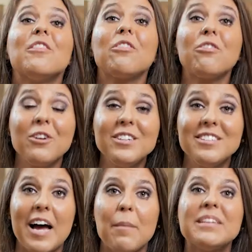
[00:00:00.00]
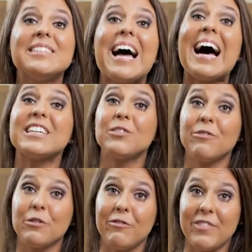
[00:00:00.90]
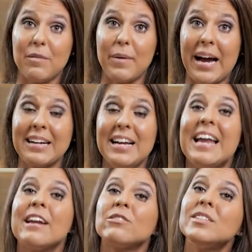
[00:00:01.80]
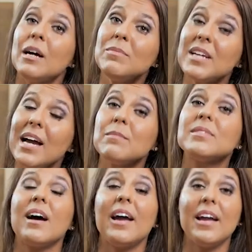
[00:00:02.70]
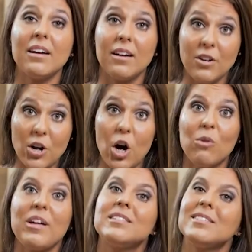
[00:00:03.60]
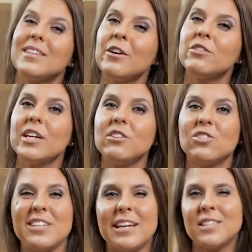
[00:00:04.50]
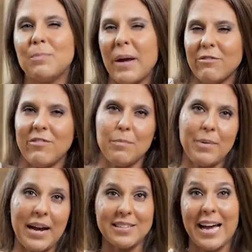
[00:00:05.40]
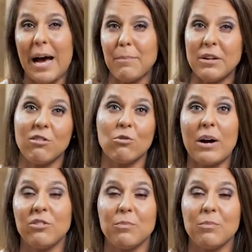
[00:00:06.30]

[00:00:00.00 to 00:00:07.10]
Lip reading: third step is to ask for feedback. Now, sometimes I know that designers can just expect feedback to happen throughout the